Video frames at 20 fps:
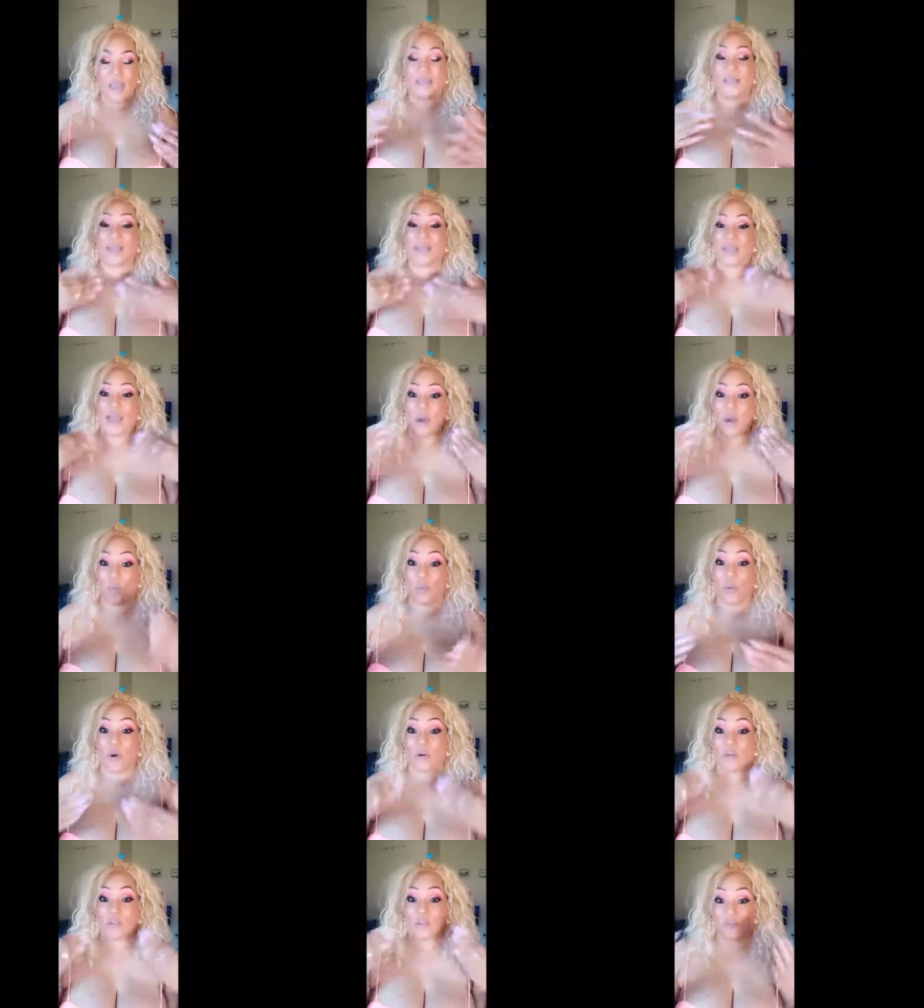Now that
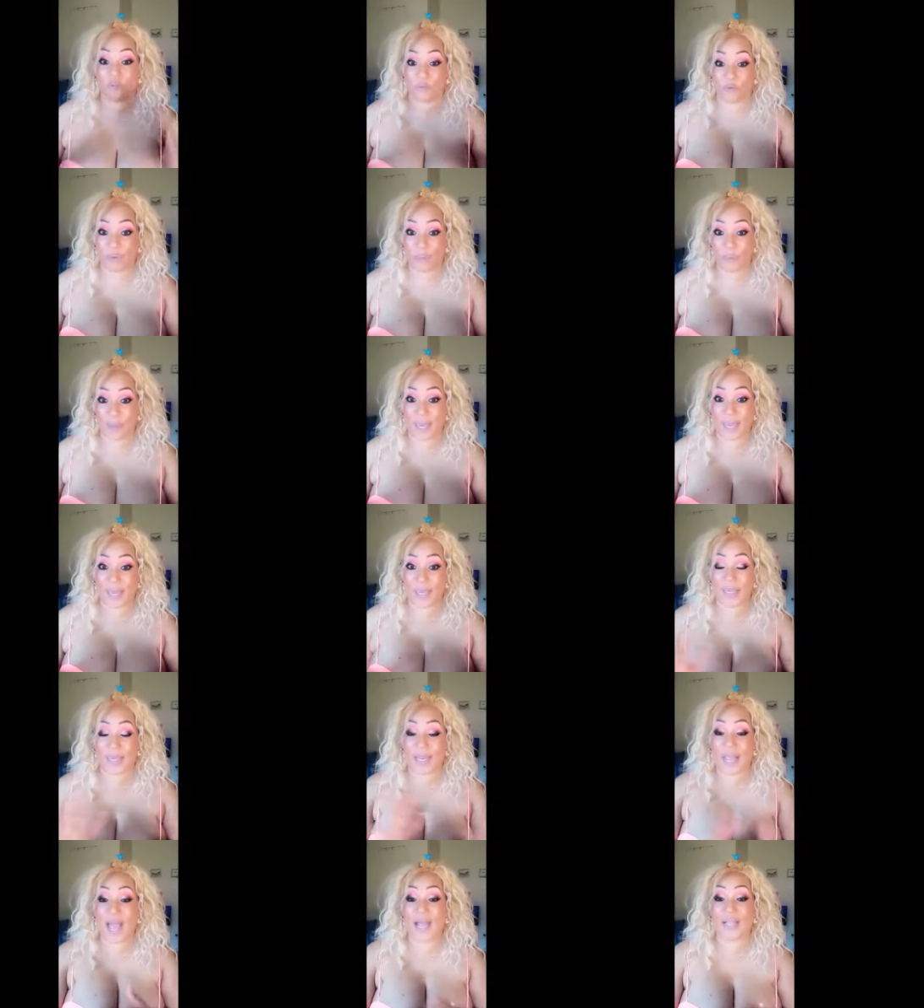works for me.
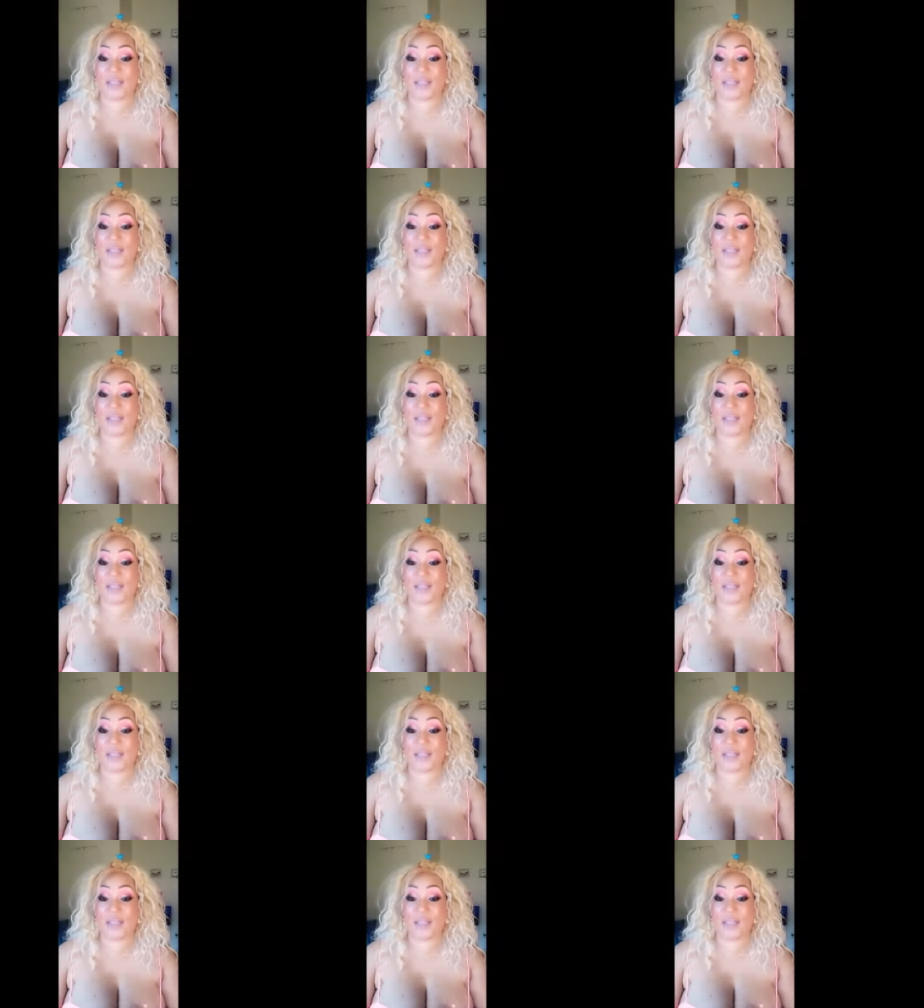Now